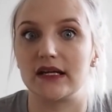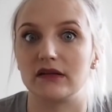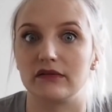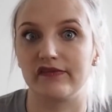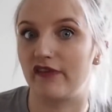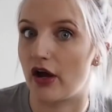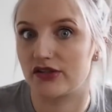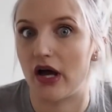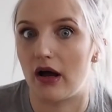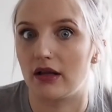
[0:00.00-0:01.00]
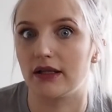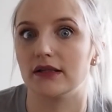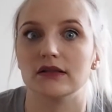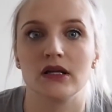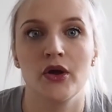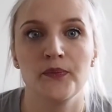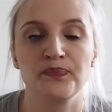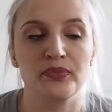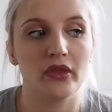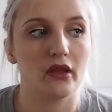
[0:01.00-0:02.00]
and fertile
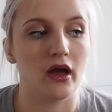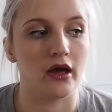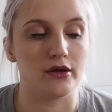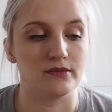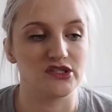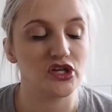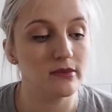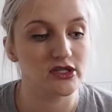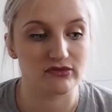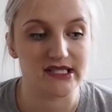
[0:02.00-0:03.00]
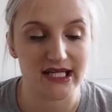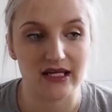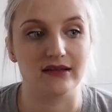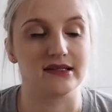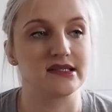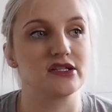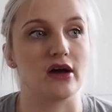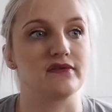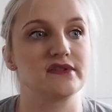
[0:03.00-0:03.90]
and so much ridiculous stuff.